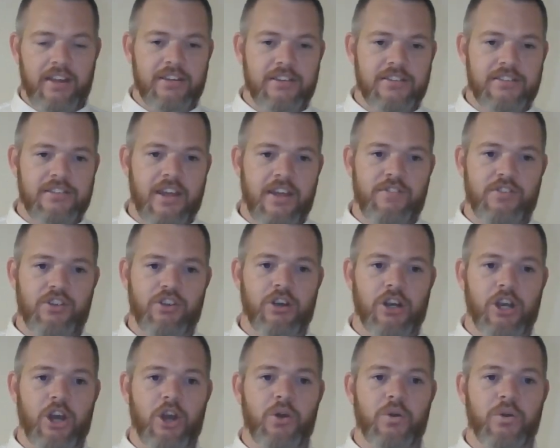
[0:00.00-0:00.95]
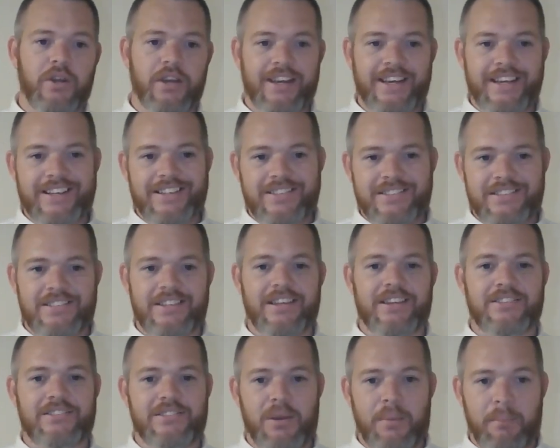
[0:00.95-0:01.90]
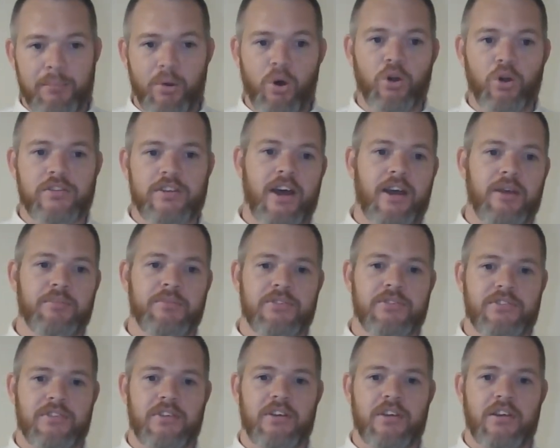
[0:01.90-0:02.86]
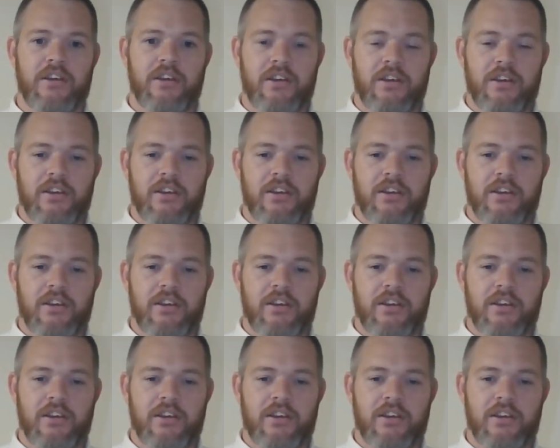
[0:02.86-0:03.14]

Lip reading: and the Savior alone 6 more times."